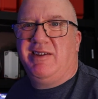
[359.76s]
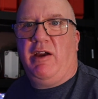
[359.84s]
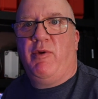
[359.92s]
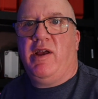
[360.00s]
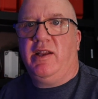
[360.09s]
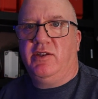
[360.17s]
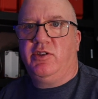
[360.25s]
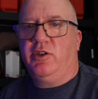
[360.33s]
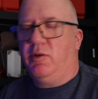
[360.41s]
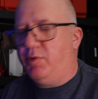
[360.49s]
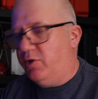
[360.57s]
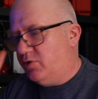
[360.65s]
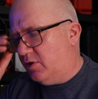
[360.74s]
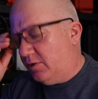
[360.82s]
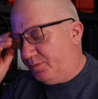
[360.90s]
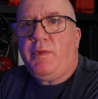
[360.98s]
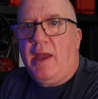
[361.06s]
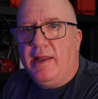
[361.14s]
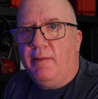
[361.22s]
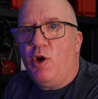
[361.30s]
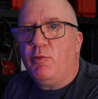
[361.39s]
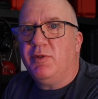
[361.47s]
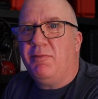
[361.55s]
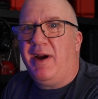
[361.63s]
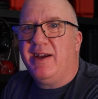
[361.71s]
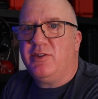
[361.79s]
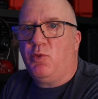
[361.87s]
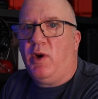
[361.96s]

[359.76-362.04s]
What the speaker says: directly into the computer. At the moment, mine's